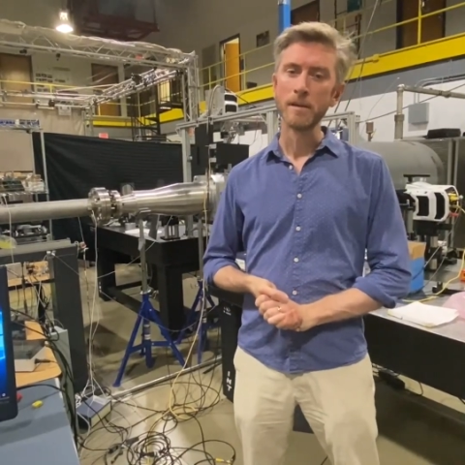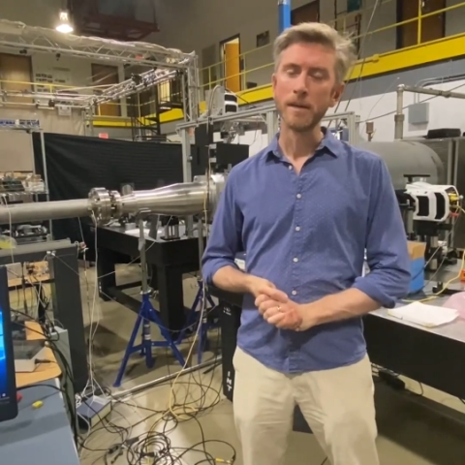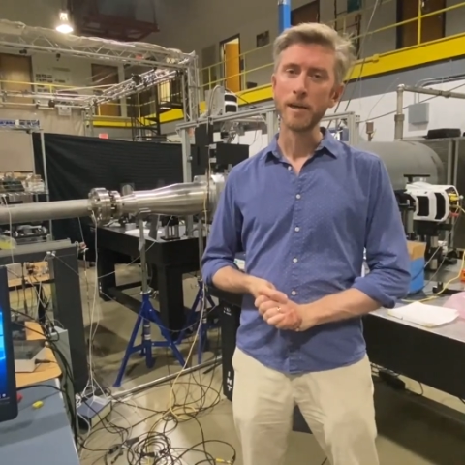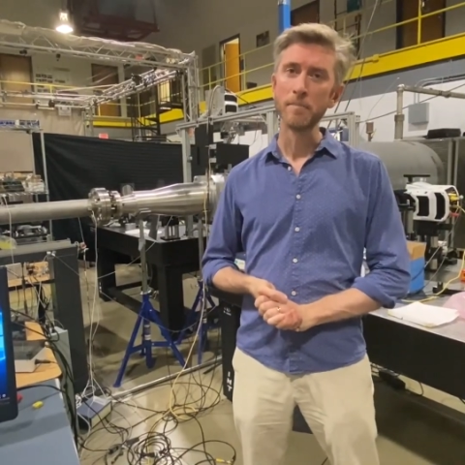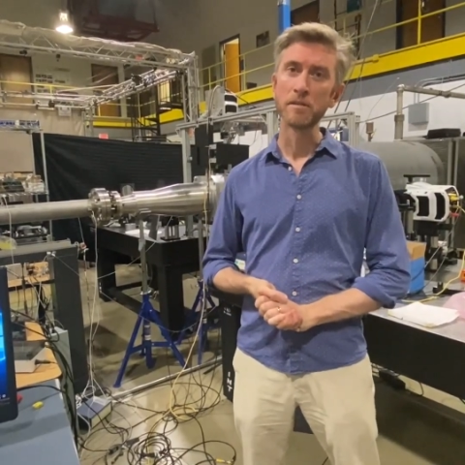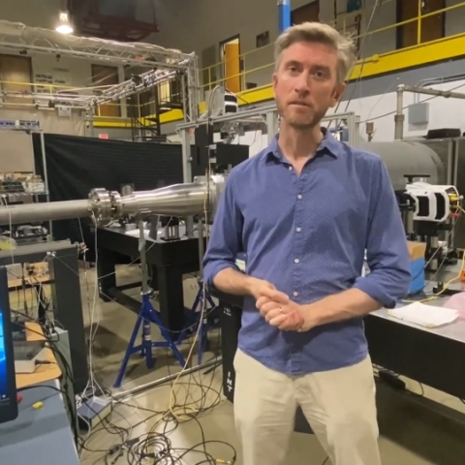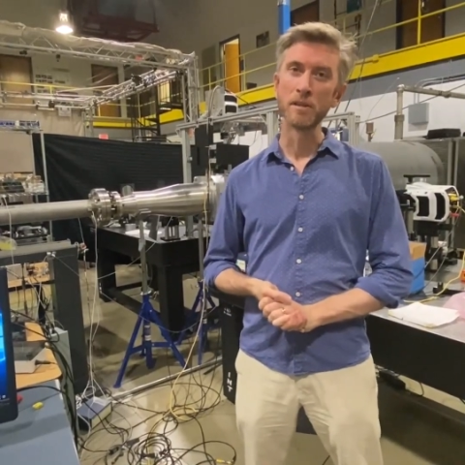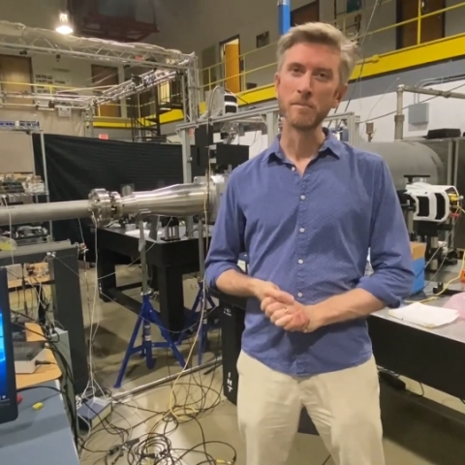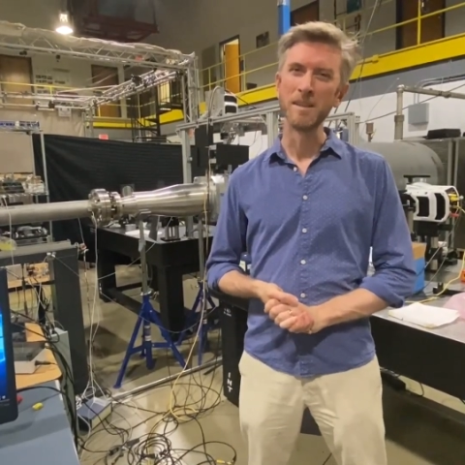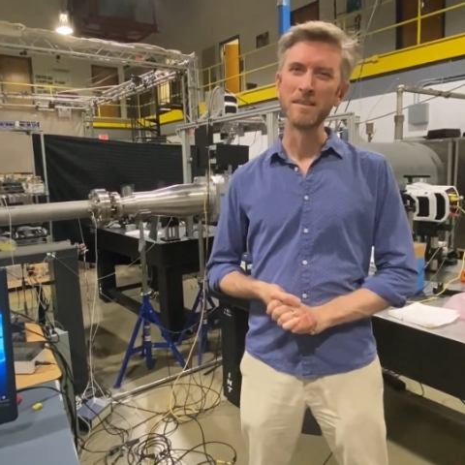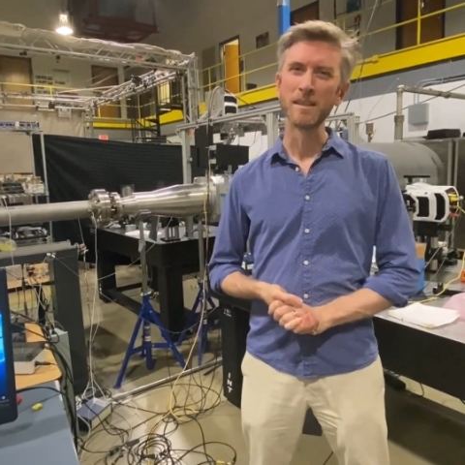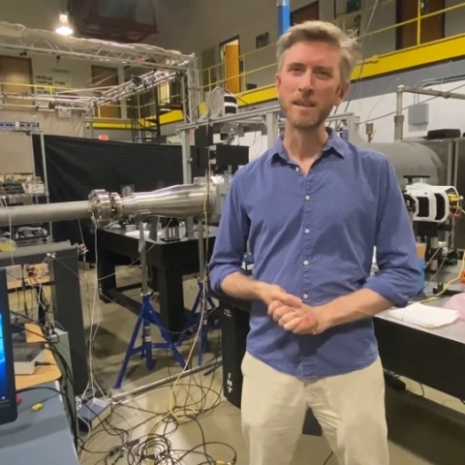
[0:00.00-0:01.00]
hypersonic
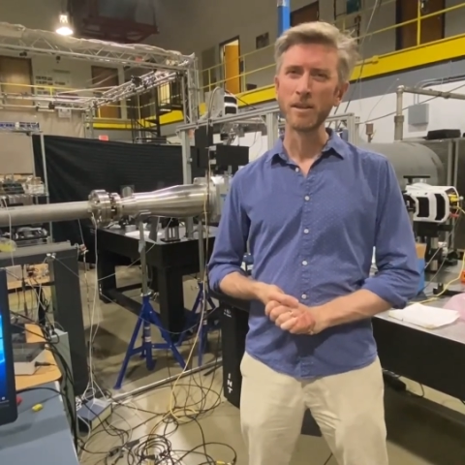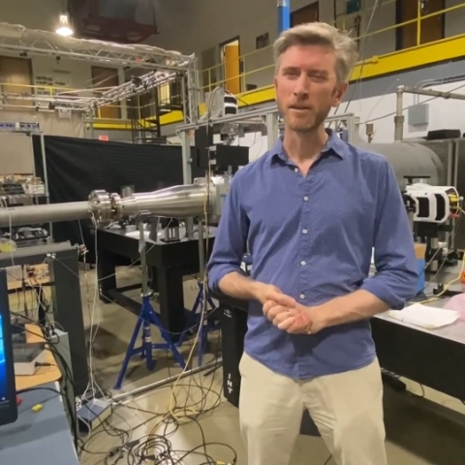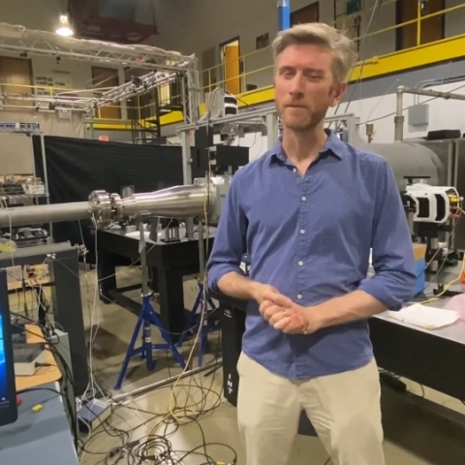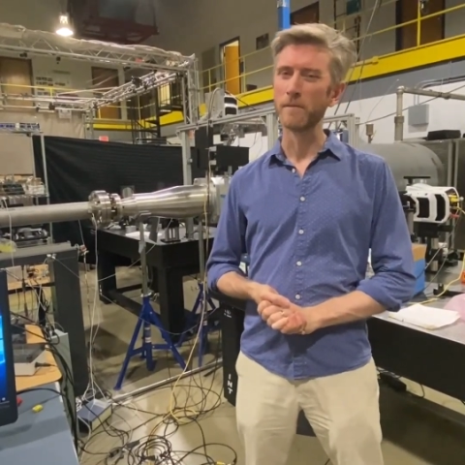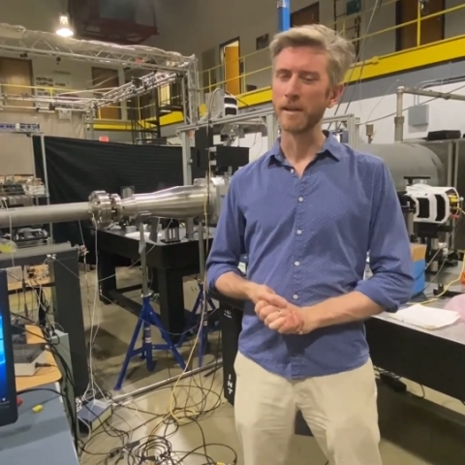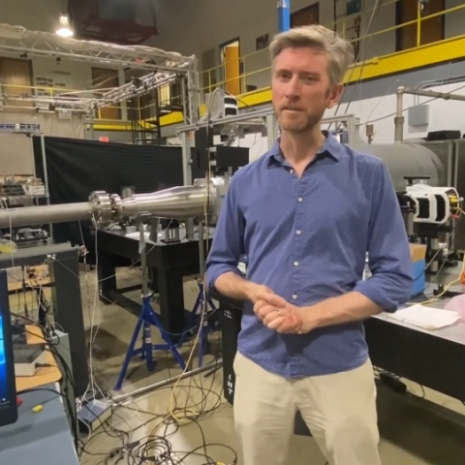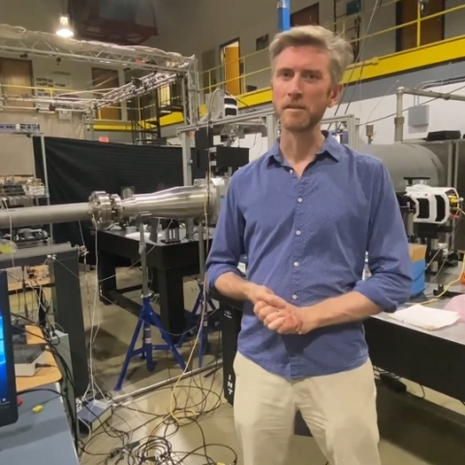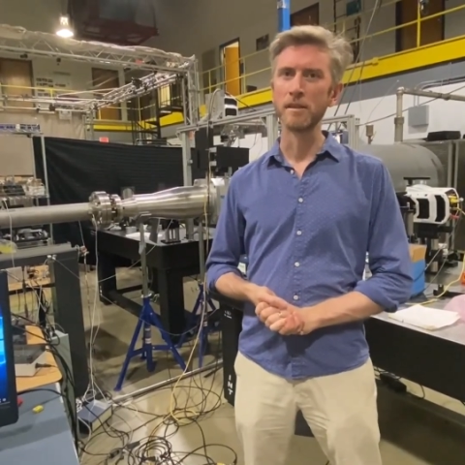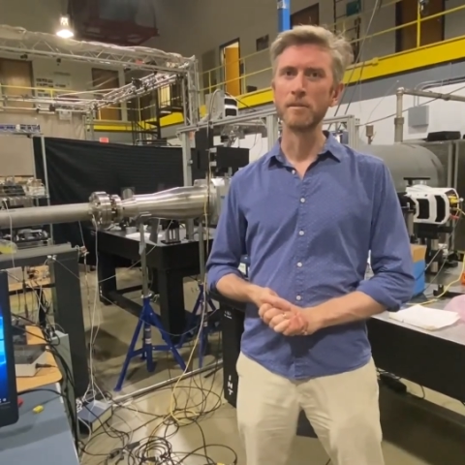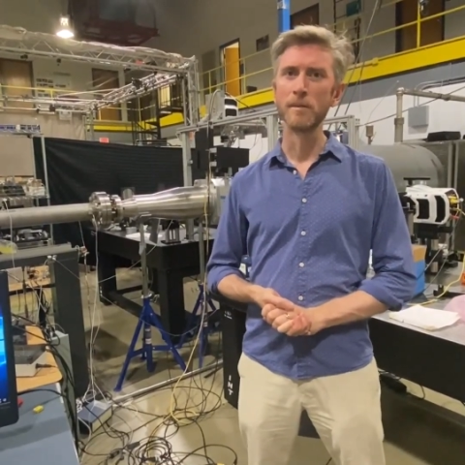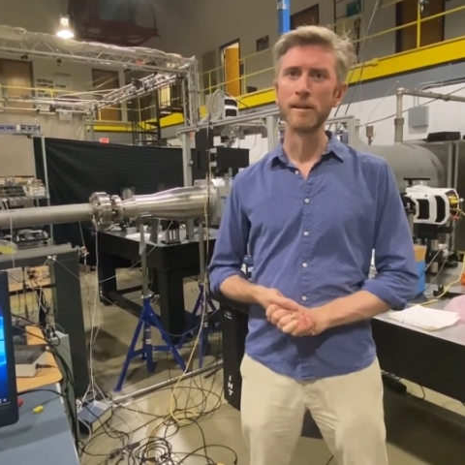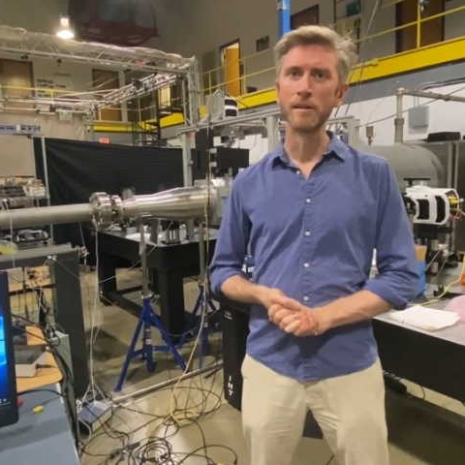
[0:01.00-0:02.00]
means anything faster than
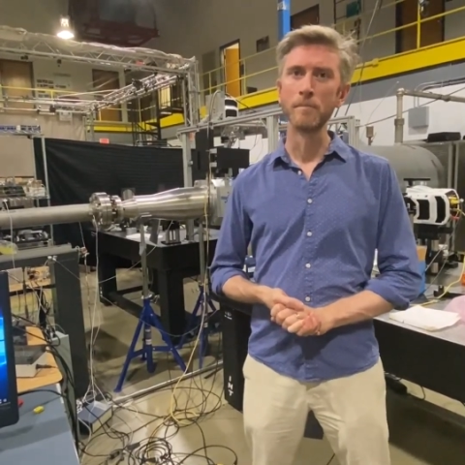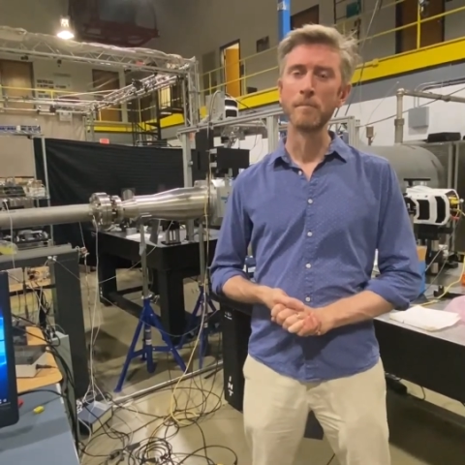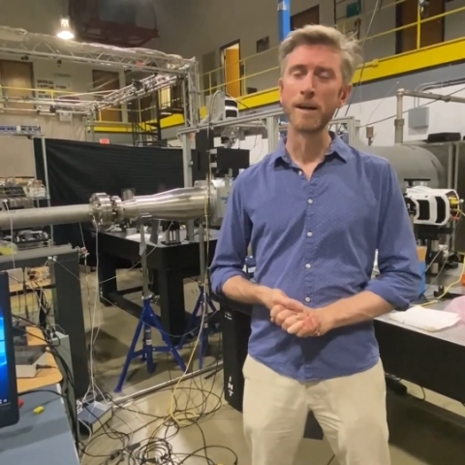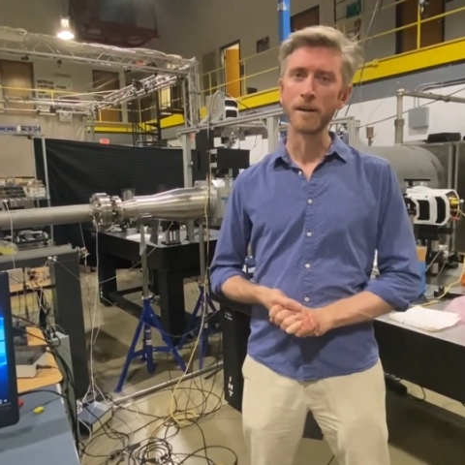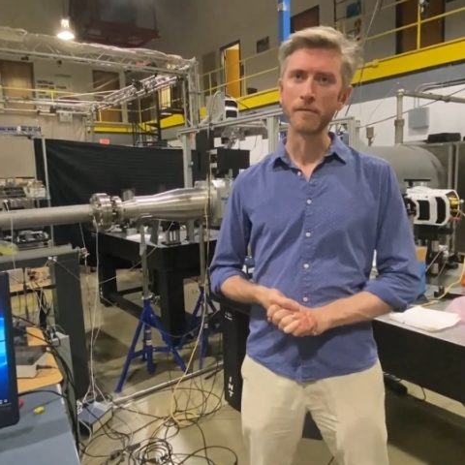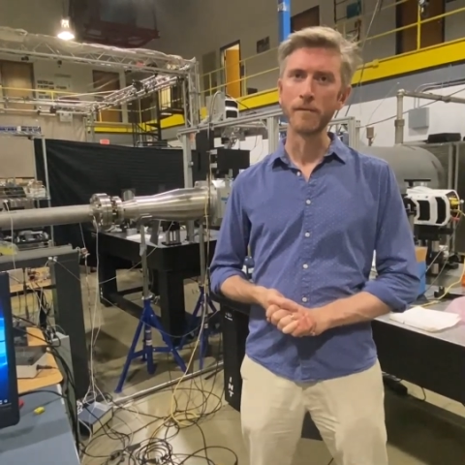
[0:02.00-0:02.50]
around Mach